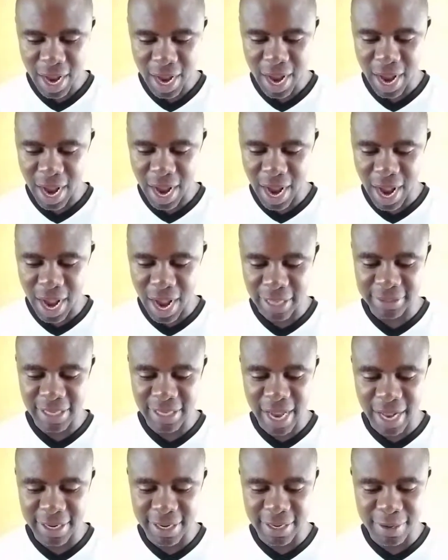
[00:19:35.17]
As
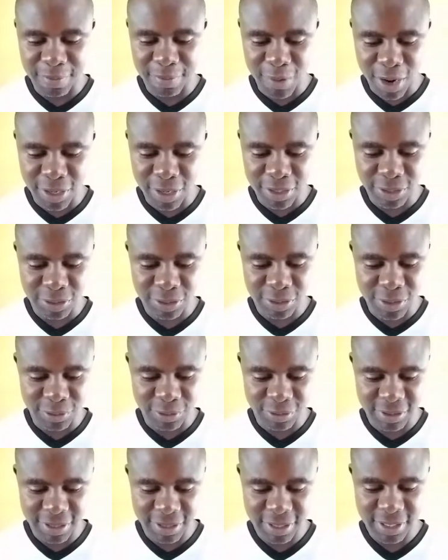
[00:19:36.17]
at the morning
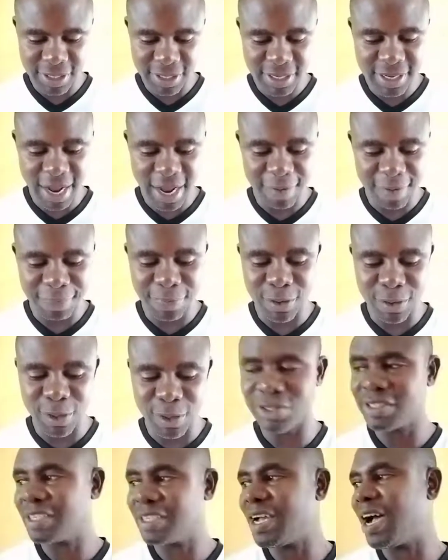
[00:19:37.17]
toast that
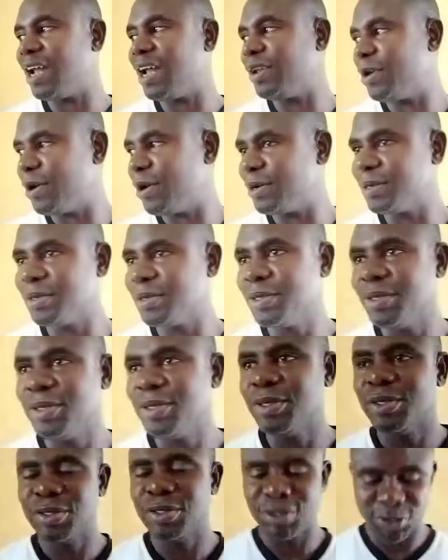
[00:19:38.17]
floats along.
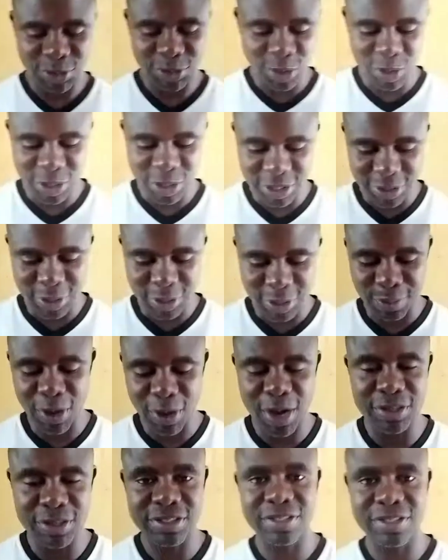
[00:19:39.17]
So you
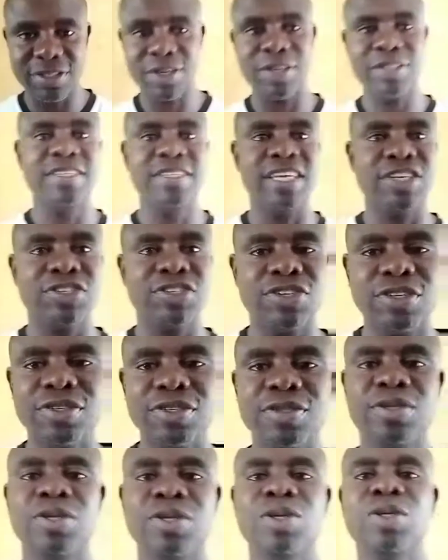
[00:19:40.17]
deploy such
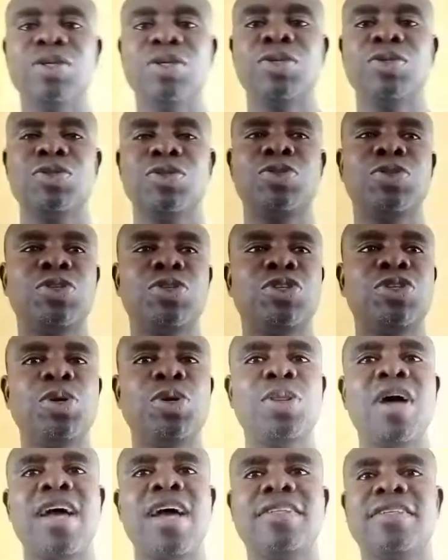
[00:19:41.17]
diction to show
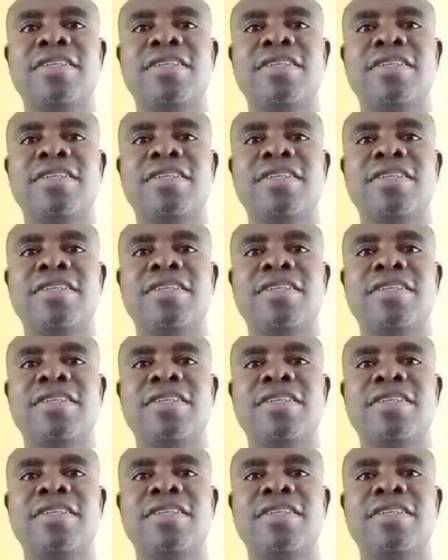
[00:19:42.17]
that